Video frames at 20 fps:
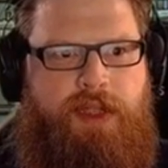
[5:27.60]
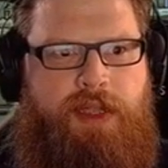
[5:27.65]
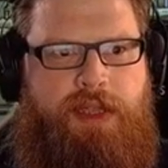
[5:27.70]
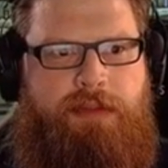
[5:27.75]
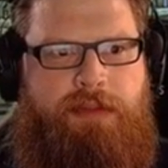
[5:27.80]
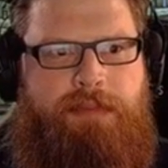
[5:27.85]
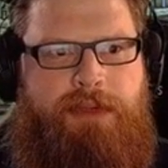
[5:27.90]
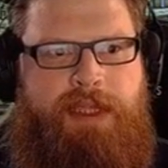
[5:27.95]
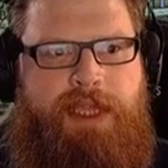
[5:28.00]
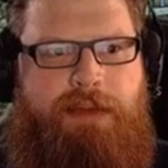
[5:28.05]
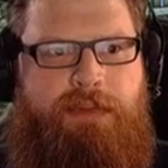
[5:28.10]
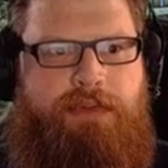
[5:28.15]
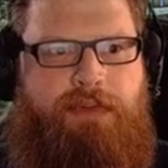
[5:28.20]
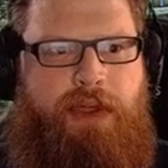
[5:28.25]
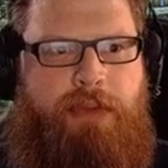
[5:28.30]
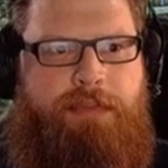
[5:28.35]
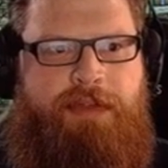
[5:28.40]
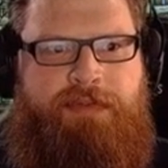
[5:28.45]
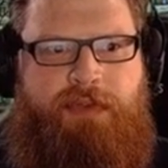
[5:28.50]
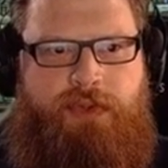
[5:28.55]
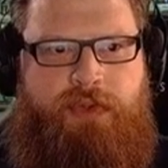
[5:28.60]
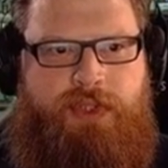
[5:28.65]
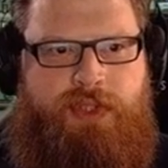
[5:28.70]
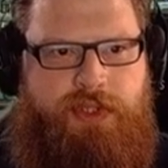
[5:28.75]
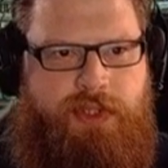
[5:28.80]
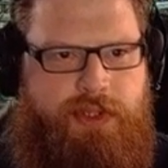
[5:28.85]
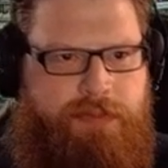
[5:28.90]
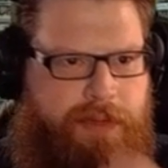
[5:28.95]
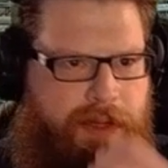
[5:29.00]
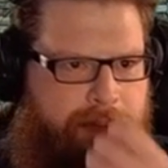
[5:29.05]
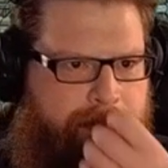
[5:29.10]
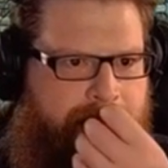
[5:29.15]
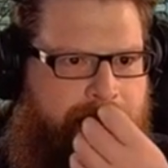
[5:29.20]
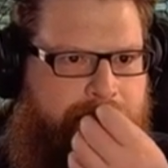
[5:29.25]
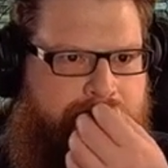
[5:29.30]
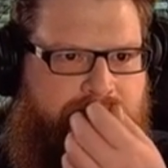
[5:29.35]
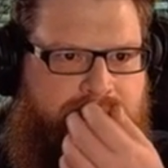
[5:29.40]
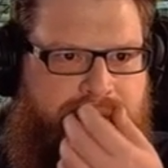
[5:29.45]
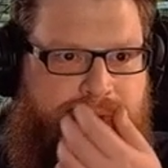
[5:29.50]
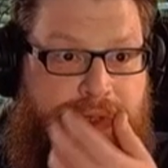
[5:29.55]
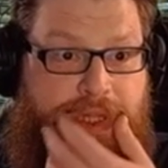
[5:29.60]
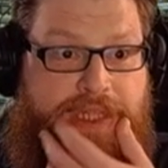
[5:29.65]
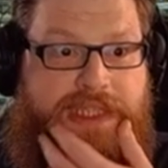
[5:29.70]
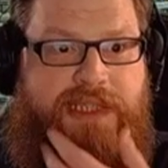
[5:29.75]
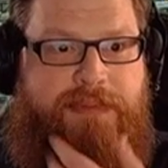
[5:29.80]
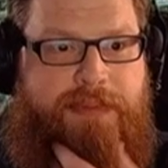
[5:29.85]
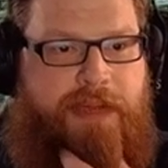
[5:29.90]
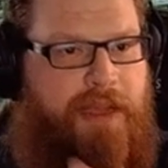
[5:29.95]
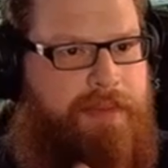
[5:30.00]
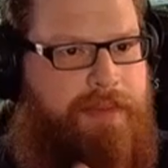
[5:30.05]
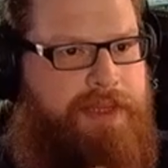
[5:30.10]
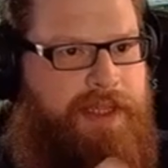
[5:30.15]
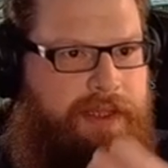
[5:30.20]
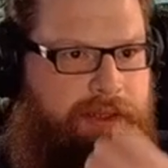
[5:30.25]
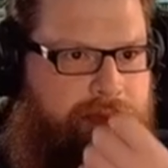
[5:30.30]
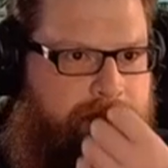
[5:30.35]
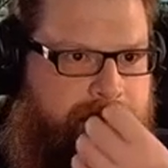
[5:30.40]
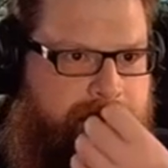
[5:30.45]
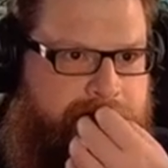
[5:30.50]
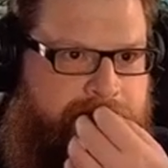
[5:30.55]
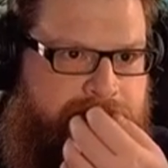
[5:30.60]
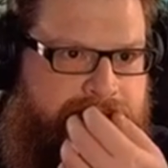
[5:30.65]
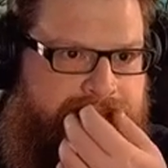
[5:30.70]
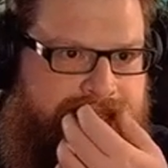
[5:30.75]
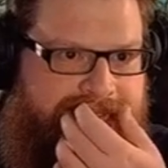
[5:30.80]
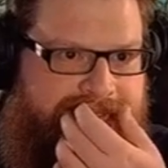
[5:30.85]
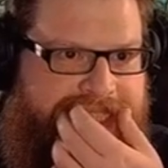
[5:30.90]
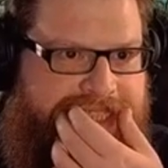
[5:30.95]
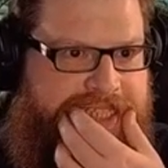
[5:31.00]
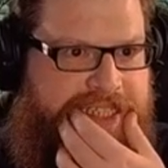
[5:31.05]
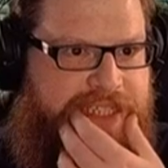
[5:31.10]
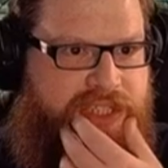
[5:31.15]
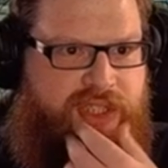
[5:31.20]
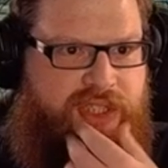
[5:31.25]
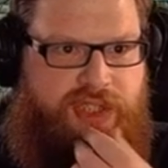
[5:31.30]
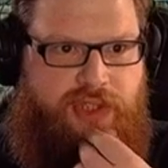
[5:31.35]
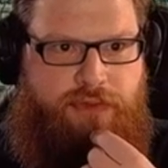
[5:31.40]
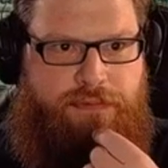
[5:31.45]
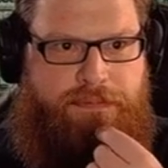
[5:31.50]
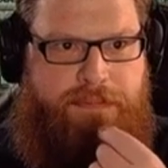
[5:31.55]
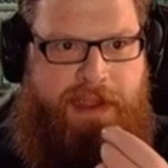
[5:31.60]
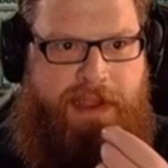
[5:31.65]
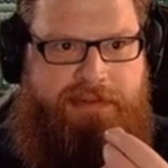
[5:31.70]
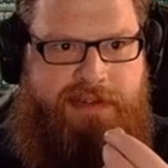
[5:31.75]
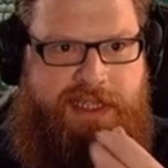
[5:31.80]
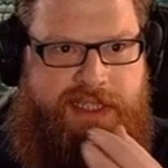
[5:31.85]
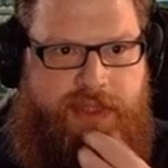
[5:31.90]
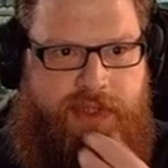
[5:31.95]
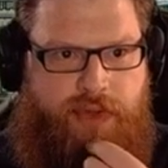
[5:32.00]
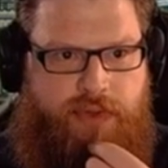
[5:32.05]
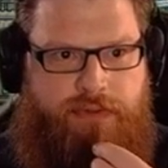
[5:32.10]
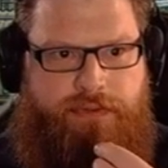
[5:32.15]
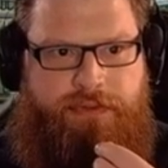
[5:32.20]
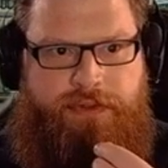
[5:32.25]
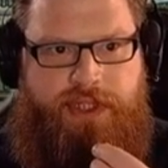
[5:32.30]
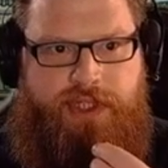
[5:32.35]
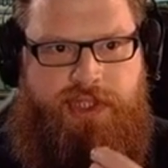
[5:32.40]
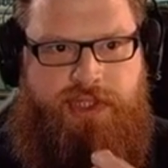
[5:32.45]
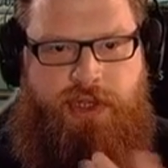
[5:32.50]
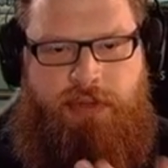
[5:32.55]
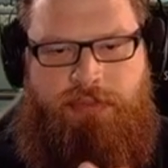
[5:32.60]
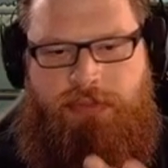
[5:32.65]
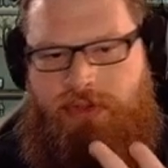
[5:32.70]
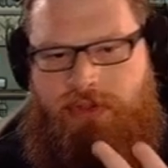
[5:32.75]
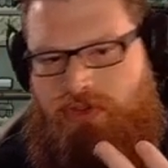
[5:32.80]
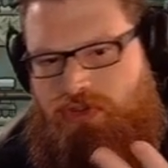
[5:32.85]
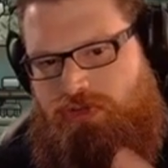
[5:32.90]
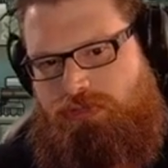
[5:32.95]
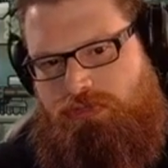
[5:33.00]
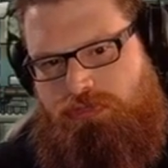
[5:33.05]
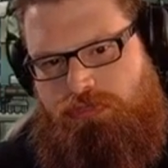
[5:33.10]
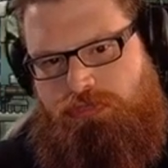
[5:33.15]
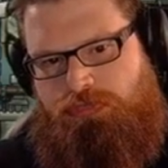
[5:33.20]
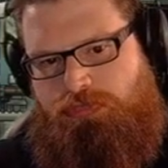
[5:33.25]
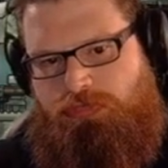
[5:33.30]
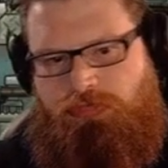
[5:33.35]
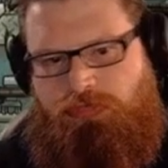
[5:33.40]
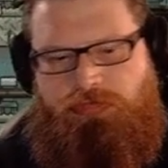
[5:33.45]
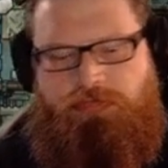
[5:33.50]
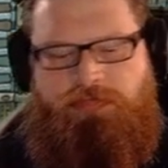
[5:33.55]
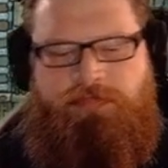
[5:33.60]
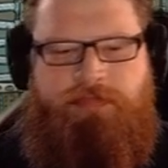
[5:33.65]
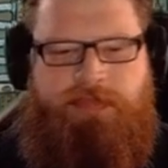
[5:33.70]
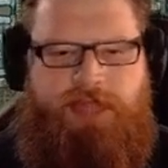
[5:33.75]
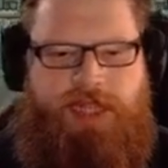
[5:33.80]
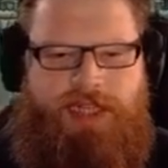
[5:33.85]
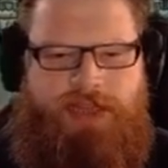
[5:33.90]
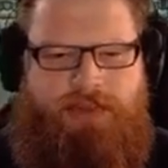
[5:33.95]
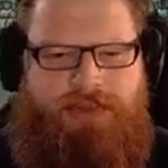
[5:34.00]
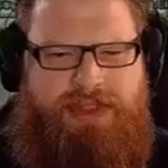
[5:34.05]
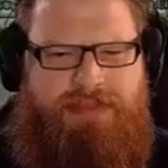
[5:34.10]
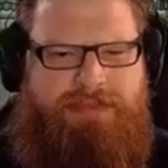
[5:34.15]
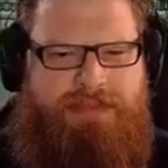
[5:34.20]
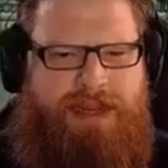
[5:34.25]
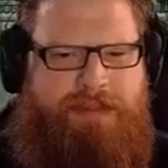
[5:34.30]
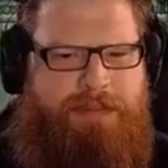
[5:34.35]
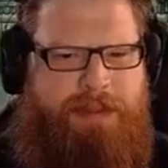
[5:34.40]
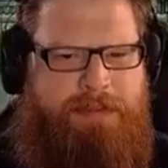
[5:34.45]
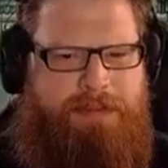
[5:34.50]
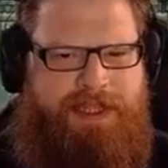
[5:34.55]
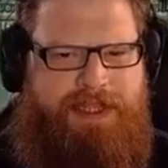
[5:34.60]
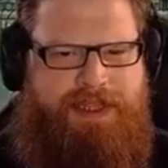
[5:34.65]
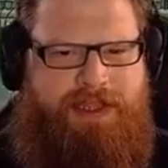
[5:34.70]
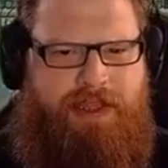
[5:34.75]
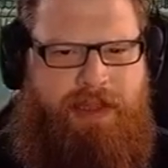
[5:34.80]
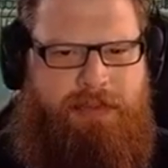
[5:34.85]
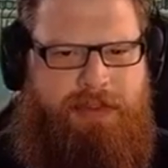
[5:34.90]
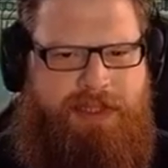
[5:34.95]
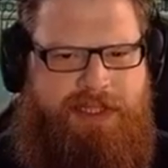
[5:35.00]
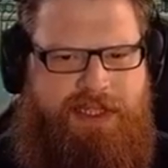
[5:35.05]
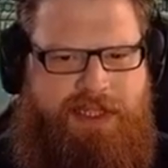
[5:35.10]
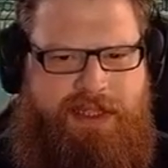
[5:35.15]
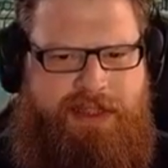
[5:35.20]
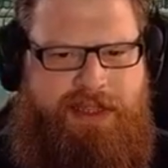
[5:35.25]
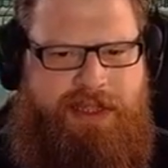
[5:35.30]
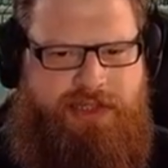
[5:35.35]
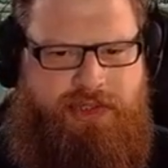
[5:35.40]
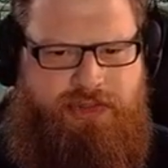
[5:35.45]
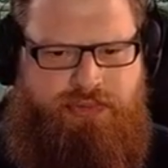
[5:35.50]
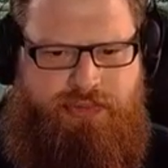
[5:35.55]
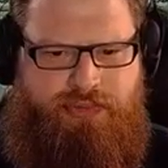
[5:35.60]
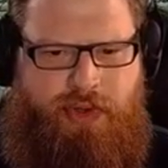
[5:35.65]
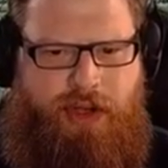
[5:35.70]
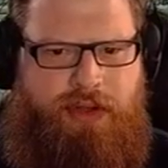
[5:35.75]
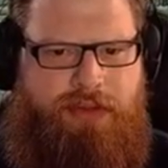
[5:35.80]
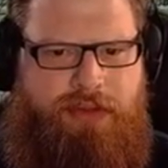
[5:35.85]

But yeah, we've got a bit of all sorts. Bit of barbecue, lots of barbecue, lettuce, stuffed berries, cooked fish, omelettes. I don't think many people eat the omelettes. I think they just rot.